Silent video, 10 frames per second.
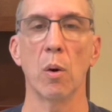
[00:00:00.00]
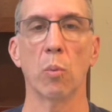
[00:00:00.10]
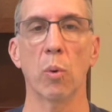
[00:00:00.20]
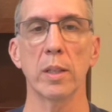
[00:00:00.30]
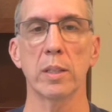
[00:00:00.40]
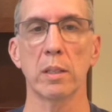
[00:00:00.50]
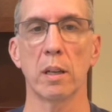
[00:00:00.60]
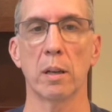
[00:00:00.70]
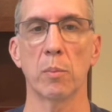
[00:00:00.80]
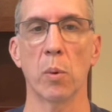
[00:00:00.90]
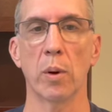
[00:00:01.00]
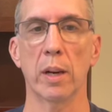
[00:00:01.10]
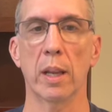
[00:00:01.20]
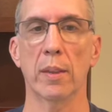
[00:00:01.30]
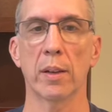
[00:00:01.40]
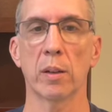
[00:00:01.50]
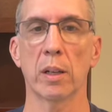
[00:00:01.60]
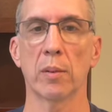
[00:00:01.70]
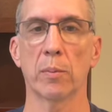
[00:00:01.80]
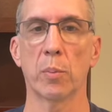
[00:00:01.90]
Once on board and they're going
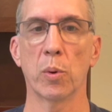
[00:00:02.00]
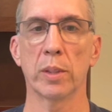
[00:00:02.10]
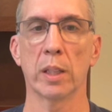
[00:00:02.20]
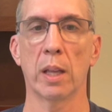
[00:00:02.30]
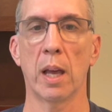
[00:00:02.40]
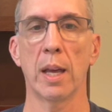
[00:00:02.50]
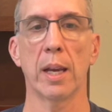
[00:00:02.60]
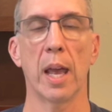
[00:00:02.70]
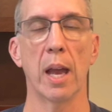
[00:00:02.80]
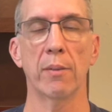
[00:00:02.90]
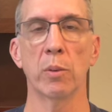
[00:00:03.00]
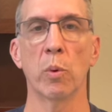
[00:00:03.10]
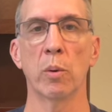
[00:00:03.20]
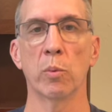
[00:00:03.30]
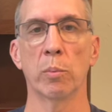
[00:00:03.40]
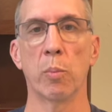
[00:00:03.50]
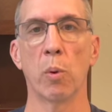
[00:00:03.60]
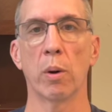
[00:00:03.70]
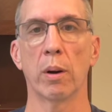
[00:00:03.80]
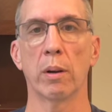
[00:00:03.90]
to board the line, everyone
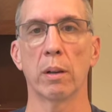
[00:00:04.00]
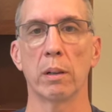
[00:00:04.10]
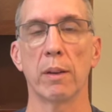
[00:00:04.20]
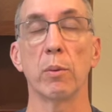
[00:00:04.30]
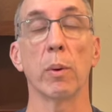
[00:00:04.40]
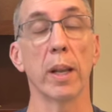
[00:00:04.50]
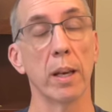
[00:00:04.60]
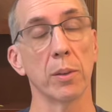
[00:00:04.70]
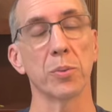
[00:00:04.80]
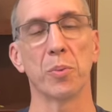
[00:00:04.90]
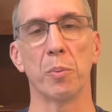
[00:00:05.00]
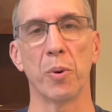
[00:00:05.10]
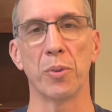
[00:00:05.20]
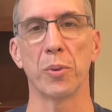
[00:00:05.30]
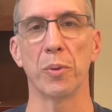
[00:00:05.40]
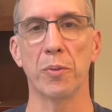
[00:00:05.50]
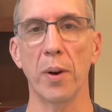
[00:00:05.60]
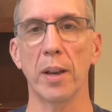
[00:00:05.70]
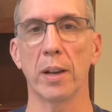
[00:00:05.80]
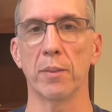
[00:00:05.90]
else will board through the
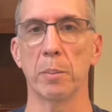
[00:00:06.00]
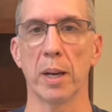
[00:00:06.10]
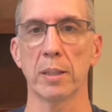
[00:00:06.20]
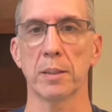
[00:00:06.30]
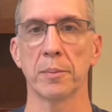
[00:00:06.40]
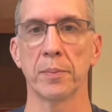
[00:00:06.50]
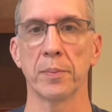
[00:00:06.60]
front of the bus.